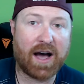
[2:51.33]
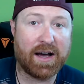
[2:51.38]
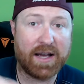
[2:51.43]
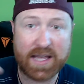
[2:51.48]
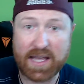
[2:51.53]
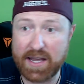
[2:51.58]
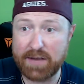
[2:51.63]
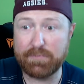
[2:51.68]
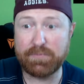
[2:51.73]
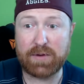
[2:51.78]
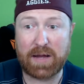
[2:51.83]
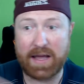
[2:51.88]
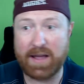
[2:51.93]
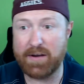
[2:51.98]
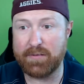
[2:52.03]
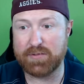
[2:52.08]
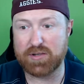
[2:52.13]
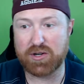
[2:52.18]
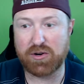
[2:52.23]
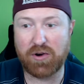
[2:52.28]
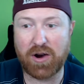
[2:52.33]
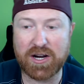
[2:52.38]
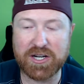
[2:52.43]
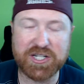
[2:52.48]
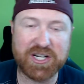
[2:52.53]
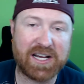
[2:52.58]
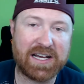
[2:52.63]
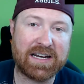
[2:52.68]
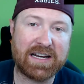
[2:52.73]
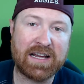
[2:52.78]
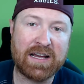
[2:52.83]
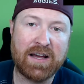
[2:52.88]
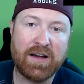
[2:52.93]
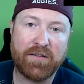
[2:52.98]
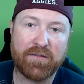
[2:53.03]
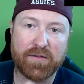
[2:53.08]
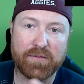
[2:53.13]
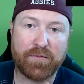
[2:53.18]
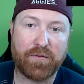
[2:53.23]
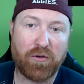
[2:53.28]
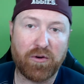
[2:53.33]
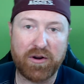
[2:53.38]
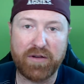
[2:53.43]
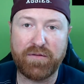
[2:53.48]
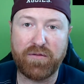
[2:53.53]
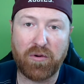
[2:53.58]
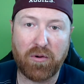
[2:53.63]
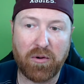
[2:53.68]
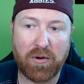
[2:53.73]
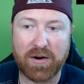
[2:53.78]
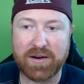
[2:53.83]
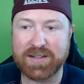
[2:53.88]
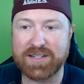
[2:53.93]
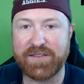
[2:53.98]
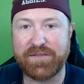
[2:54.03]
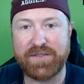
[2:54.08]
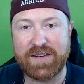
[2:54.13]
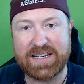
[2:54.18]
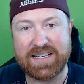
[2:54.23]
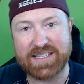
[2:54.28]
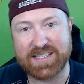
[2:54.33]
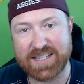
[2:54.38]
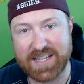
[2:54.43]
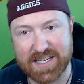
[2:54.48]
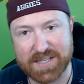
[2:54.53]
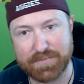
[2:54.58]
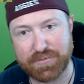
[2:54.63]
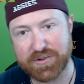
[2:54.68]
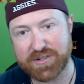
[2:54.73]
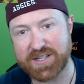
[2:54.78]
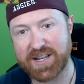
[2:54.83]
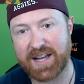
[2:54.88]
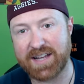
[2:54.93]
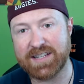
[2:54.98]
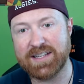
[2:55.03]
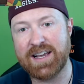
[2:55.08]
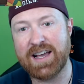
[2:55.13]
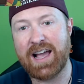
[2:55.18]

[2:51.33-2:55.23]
he was crushing it from 44 to 56%,